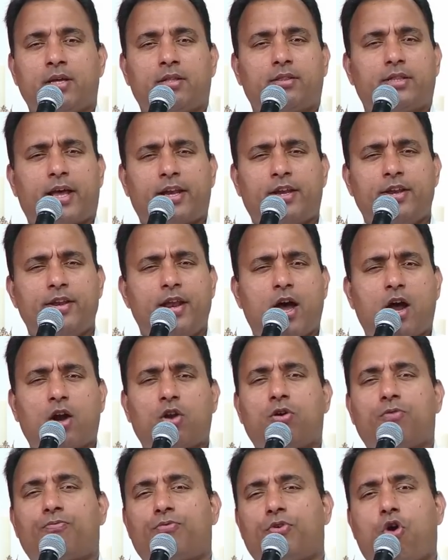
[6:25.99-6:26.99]
that
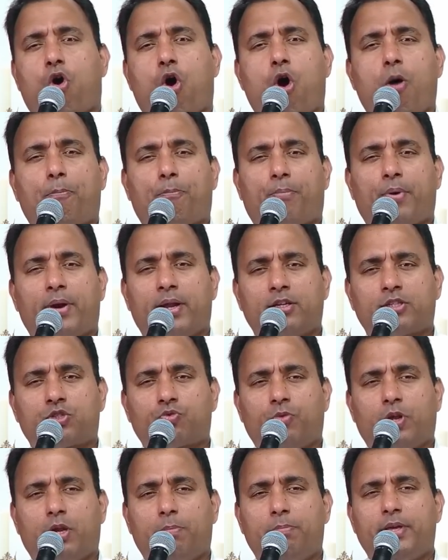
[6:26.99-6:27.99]
none of your
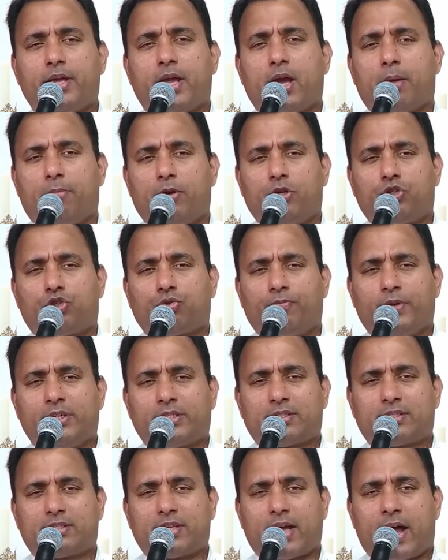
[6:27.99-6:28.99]
opponents will be able to
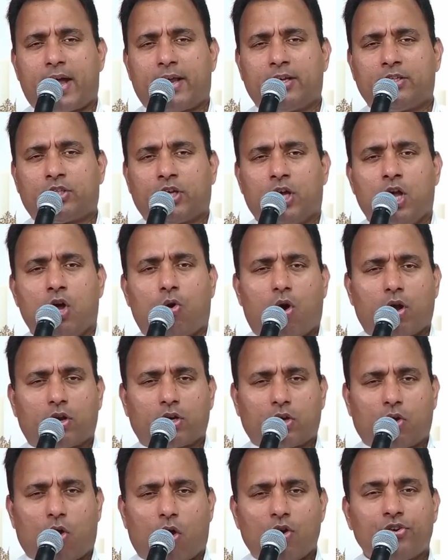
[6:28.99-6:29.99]
withstand or
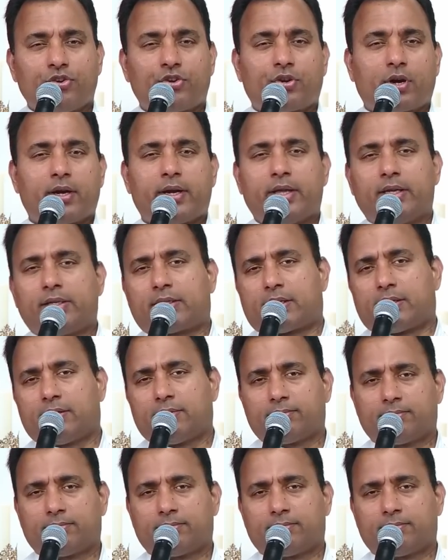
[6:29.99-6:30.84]
contradict.